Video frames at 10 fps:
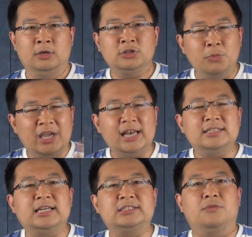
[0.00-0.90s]
So we get a
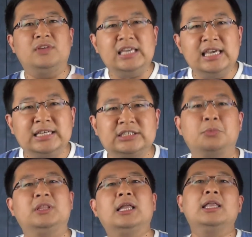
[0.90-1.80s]
sense of ease
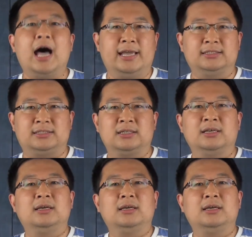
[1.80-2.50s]
with the lines.